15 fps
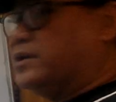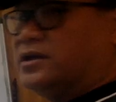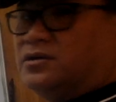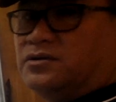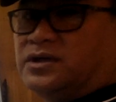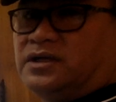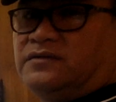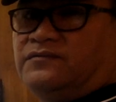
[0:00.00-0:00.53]
so
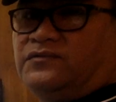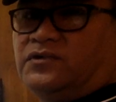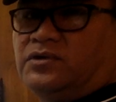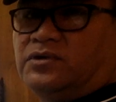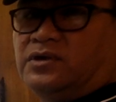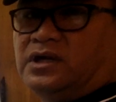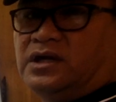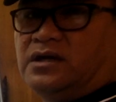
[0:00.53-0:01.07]
we're looking
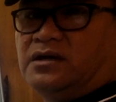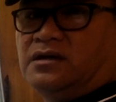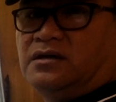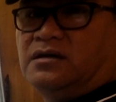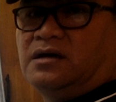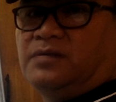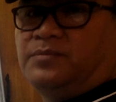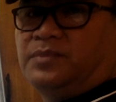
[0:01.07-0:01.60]
for
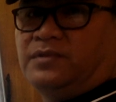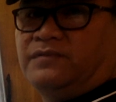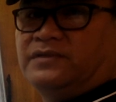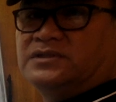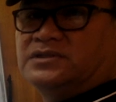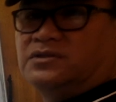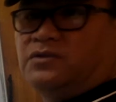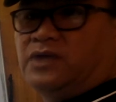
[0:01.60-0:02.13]
uh, a
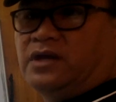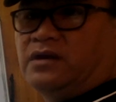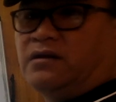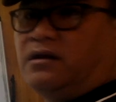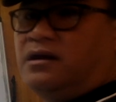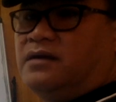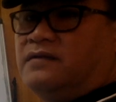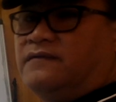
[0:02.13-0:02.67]
perfect
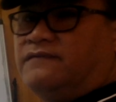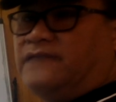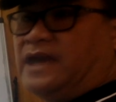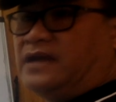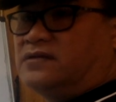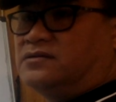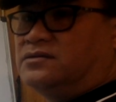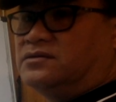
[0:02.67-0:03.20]
square
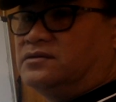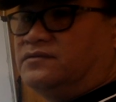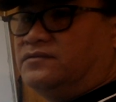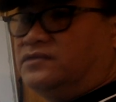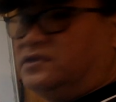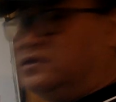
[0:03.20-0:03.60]
factor